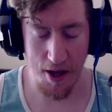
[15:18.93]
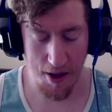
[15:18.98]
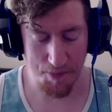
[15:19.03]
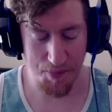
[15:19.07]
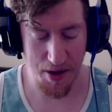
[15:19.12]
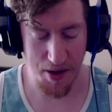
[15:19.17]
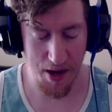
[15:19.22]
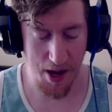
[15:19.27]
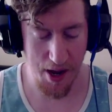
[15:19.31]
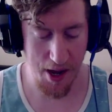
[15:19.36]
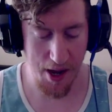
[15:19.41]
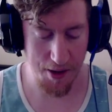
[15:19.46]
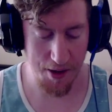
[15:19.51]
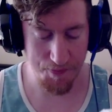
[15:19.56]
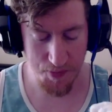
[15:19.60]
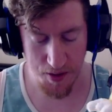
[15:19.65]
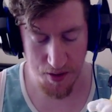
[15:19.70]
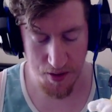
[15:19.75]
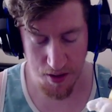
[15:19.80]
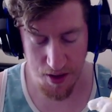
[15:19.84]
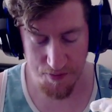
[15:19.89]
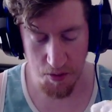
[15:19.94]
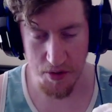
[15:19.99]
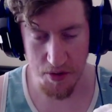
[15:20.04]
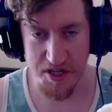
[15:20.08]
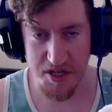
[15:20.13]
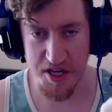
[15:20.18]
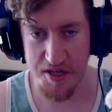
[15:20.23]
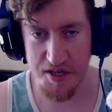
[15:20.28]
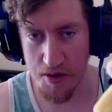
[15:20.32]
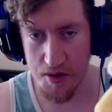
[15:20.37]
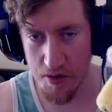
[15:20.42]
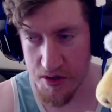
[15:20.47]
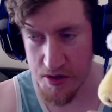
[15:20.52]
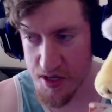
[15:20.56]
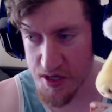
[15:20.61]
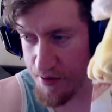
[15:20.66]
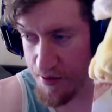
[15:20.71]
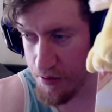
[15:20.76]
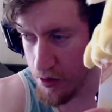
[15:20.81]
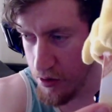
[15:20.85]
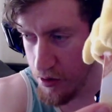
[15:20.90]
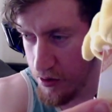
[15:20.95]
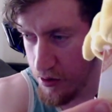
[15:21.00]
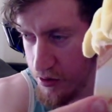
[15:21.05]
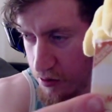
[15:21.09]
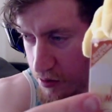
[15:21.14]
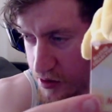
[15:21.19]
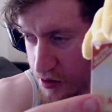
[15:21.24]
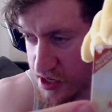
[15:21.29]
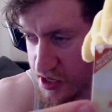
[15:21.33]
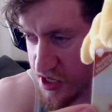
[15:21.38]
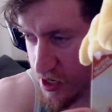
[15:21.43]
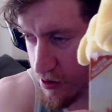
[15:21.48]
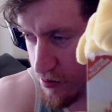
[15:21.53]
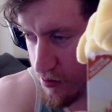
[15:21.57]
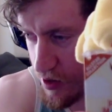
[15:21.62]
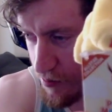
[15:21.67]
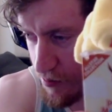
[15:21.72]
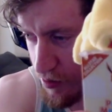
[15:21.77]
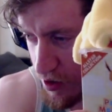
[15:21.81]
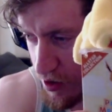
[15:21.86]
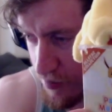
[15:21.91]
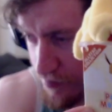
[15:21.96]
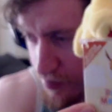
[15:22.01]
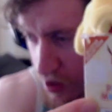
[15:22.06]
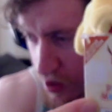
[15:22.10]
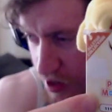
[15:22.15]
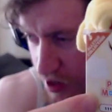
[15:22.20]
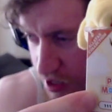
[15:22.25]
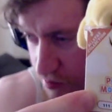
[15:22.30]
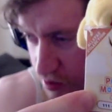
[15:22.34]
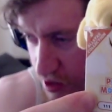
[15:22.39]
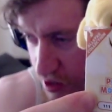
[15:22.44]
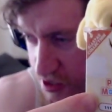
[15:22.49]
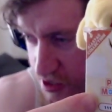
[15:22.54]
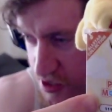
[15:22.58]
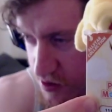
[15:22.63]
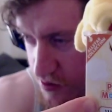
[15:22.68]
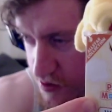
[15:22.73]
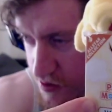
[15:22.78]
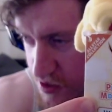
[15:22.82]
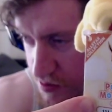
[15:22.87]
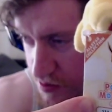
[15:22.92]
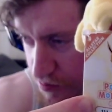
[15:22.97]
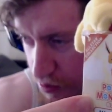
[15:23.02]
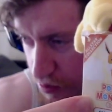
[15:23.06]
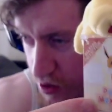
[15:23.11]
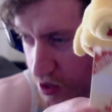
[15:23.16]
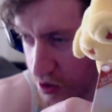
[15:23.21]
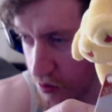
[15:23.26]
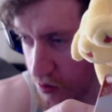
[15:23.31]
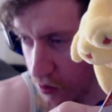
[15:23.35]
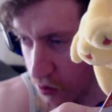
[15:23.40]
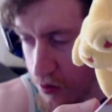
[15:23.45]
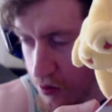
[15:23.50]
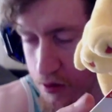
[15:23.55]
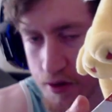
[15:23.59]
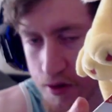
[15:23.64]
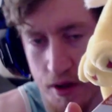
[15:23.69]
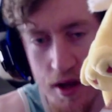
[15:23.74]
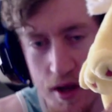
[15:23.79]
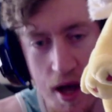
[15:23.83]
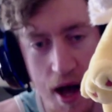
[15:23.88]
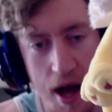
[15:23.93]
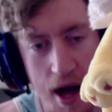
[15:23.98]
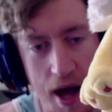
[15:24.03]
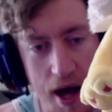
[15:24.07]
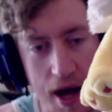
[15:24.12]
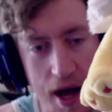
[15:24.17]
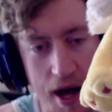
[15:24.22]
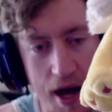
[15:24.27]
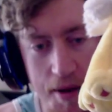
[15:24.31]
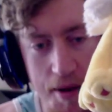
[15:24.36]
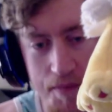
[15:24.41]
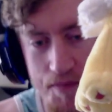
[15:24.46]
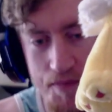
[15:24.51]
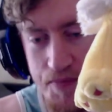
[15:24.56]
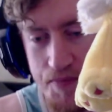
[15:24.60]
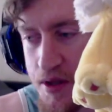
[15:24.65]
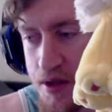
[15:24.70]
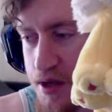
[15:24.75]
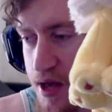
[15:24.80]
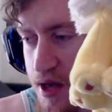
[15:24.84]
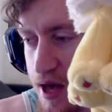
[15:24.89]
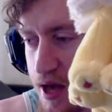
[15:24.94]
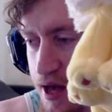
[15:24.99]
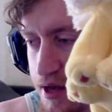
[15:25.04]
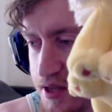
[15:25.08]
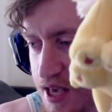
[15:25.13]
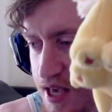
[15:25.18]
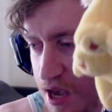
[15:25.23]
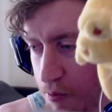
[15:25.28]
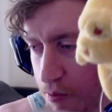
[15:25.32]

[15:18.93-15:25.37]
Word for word: But uh, want to see some cool stuff. Little, the little sticker there, Pokemon Pocket Monsters. Pretty cool. Um, can't